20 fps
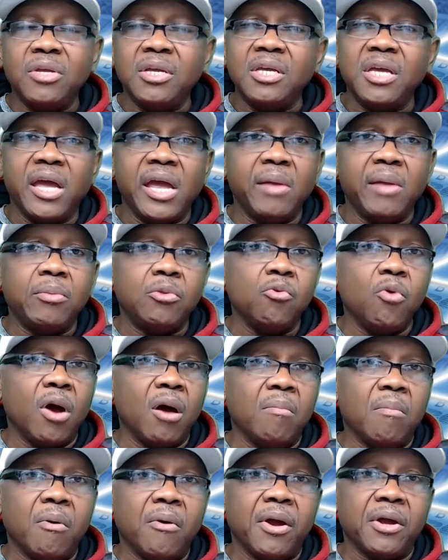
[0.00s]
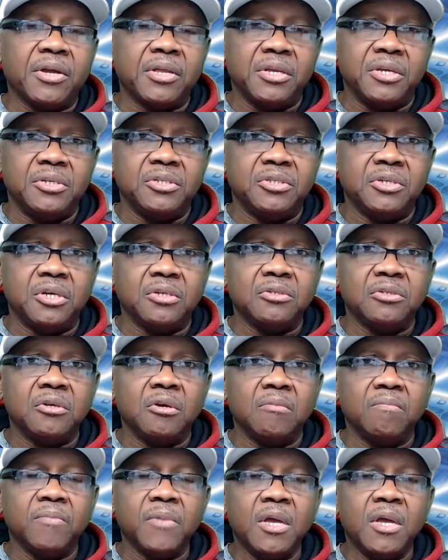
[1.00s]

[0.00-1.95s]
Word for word: came through our marketing system.